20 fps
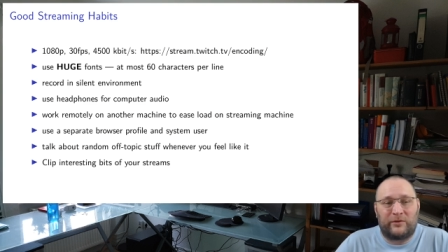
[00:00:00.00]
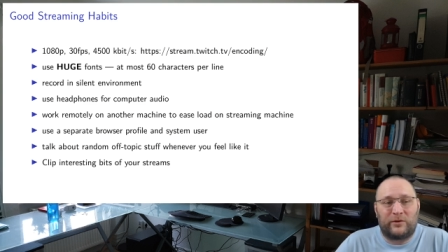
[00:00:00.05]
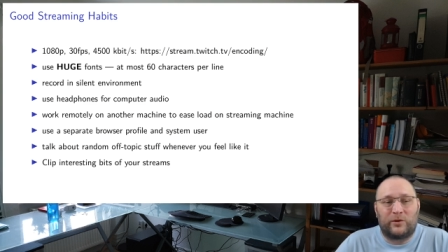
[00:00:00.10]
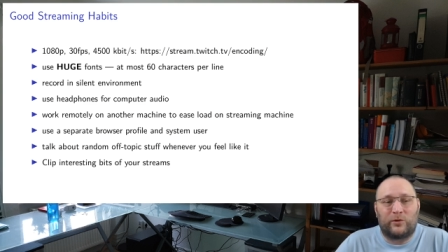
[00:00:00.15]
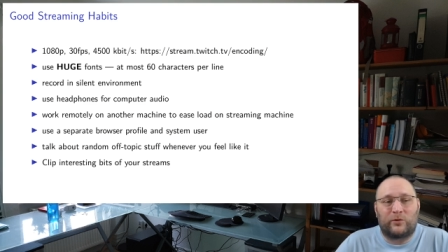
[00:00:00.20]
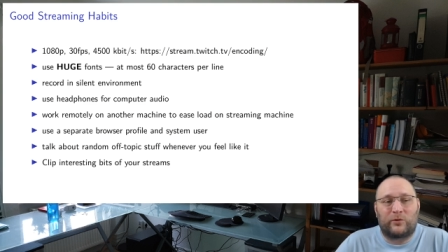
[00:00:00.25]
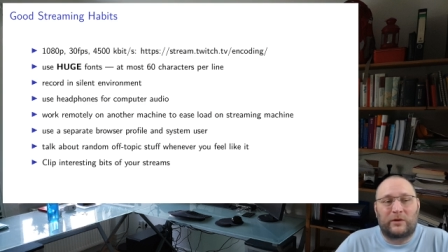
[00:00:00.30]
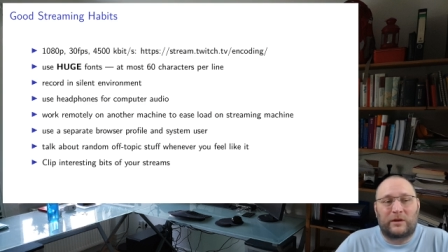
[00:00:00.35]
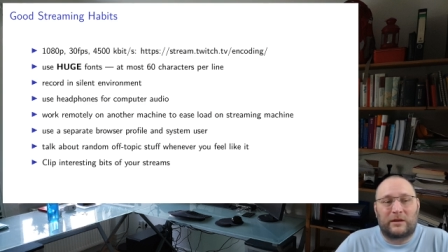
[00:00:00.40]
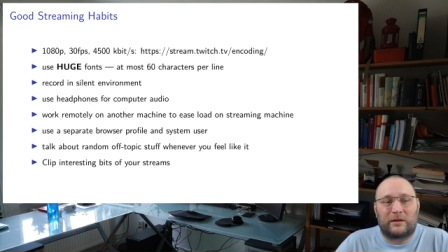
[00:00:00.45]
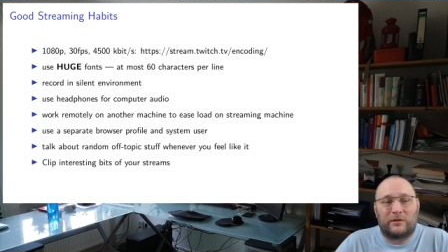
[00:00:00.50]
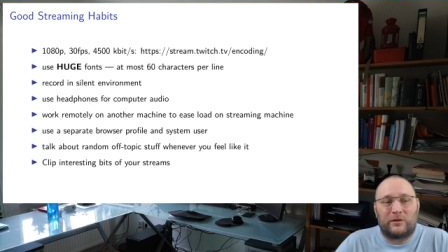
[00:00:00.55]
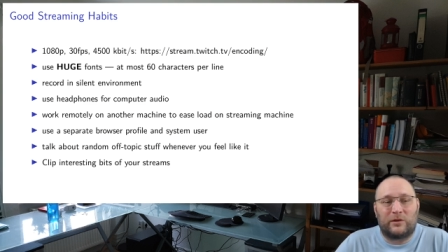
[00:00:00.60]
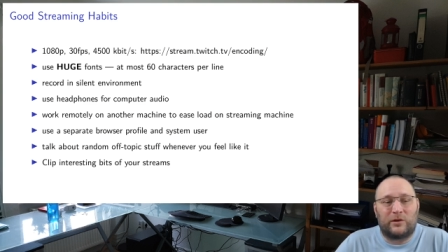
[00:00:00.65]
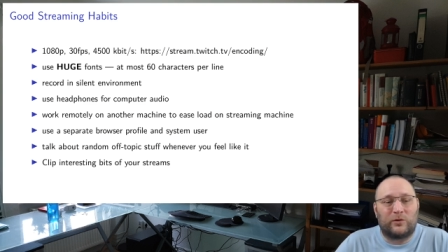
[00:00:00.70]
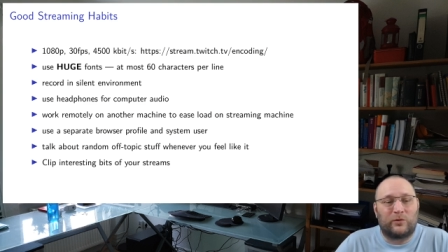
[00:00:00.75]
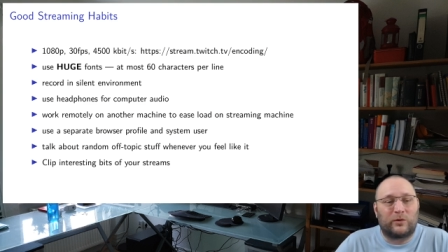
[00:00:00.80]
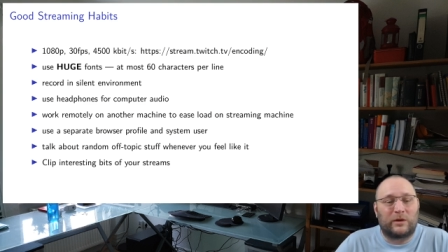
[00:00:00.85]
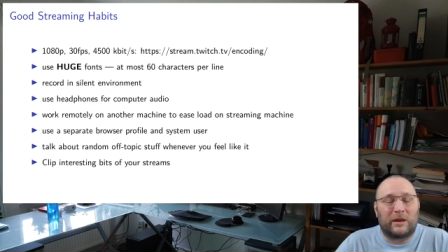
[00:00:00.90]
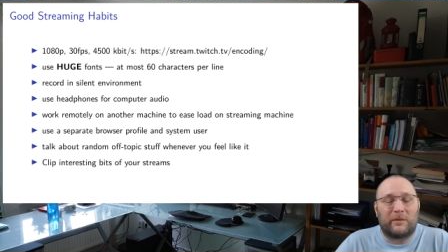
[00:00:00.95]
new
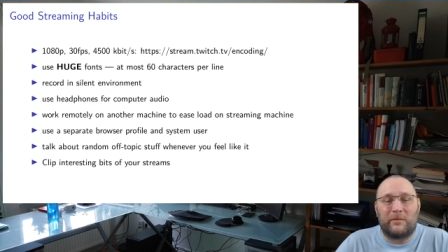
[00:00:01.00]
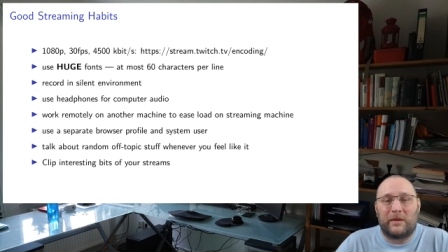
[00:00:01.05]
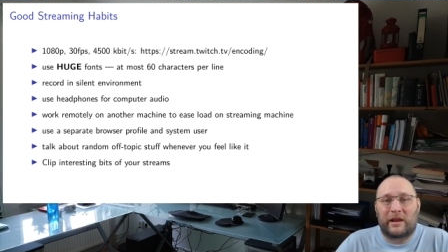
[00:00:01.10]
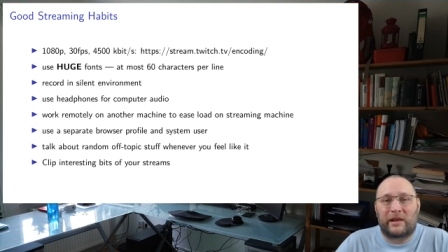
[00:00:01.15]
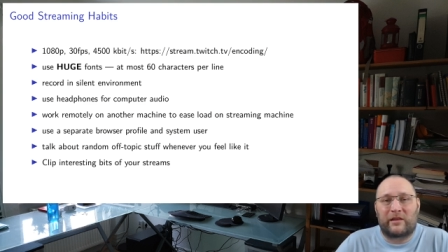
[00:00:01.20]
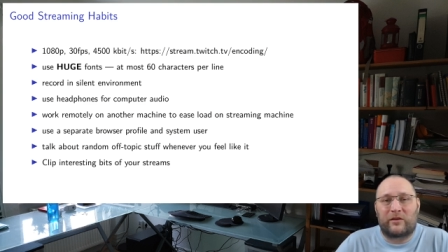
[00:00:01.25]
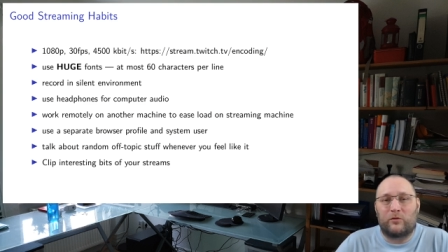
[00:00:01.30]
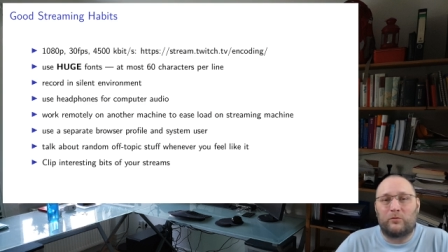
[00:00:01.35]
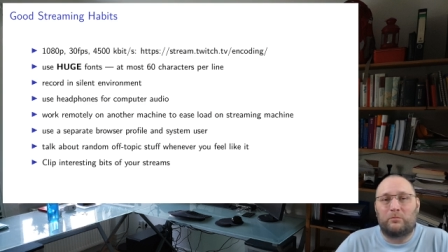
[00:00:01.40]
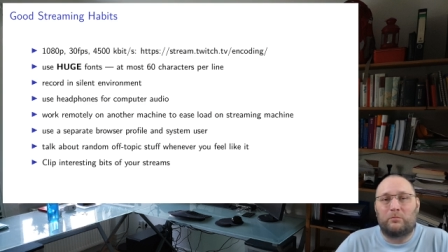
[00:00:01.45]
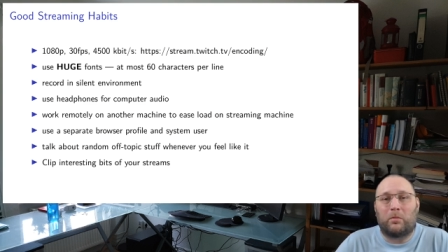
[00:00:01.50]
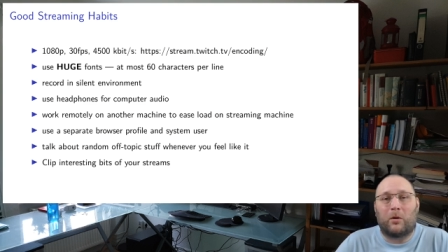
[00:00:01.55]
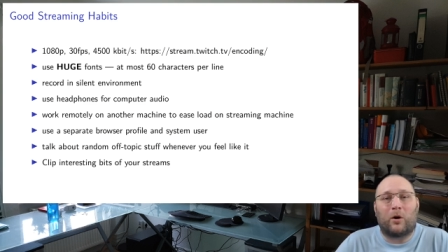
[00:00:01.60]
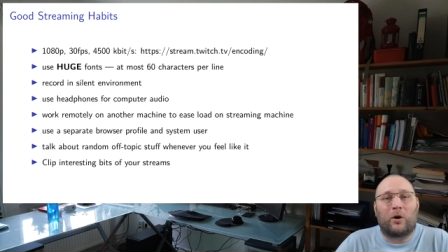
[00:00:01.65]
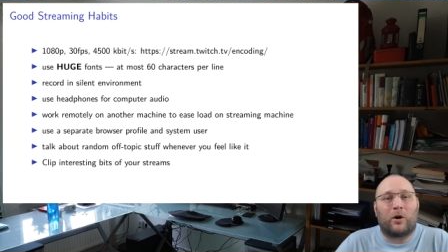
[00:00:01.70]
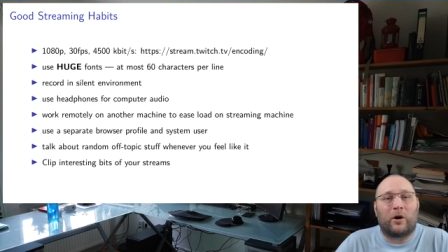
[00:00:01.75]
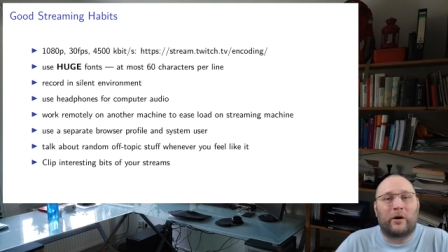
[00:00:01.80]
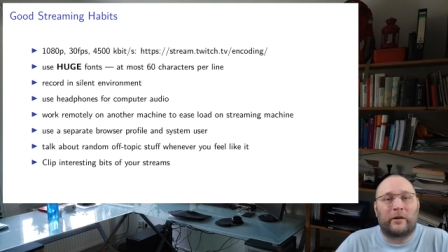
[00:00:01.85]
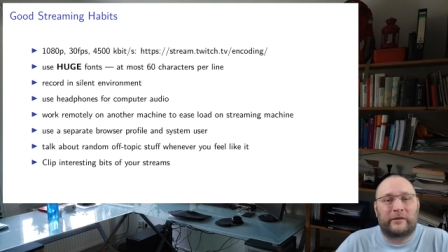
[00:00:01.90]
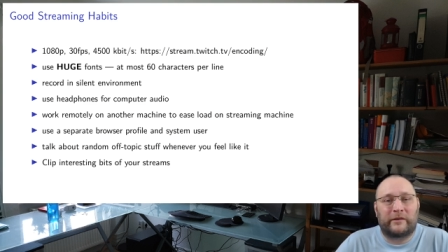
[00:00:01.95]
new gimmicks you
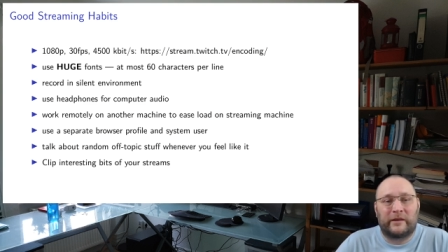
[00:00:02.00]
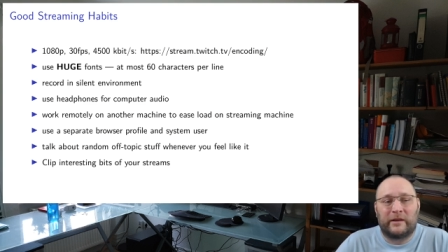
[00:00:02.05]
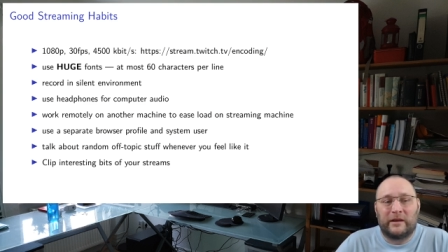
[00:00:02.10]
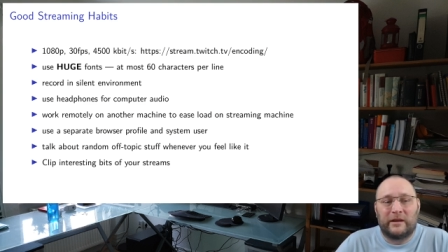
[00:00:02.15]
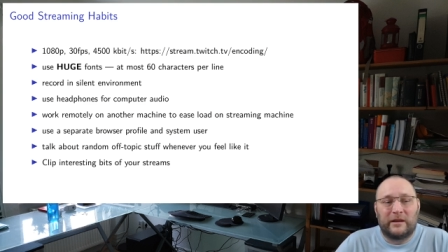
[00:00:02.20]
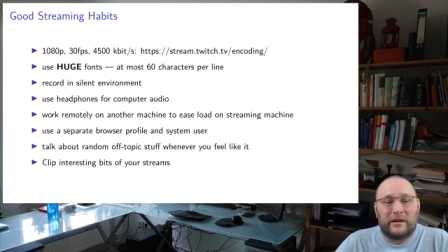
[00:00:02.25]
bought,